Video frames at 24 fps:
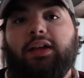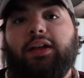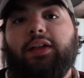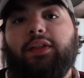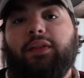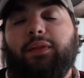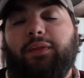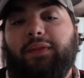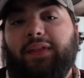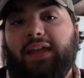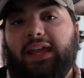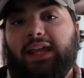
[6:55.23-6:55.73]

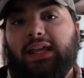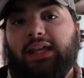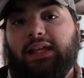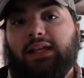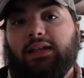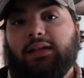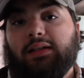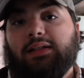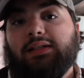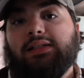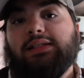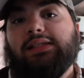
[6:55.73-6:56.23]
they
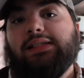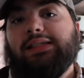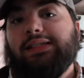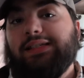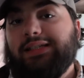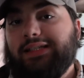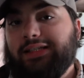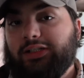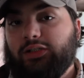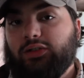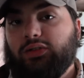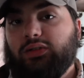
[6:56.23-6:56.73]

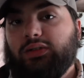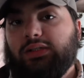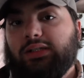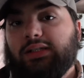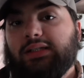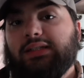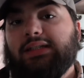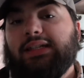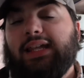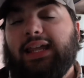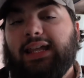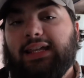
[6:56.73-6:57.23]
still
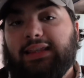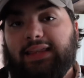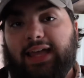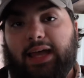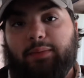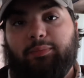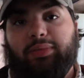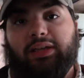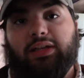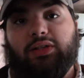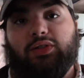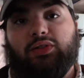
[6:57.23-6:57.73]
take
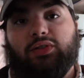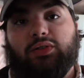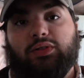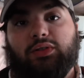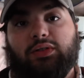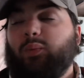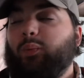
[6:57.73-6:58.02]
that picture.